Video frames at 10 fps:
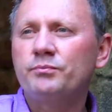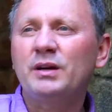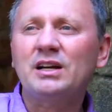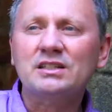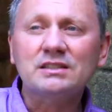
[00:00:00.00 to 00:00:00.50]

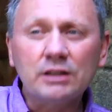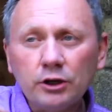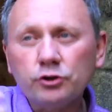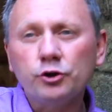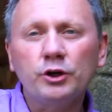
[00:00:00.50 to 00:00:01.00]
because
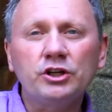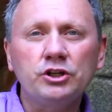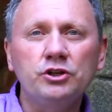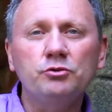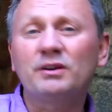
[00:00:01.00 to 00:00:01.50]
they're doing to
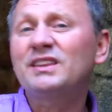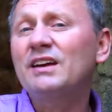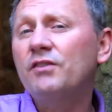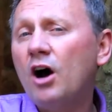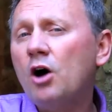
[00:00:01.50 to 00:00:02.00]
you what
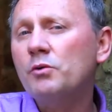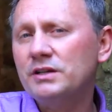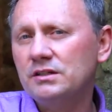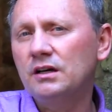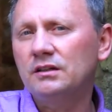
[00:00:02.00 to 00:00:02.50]
they've
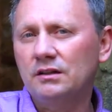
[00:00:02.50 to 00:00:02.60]
always done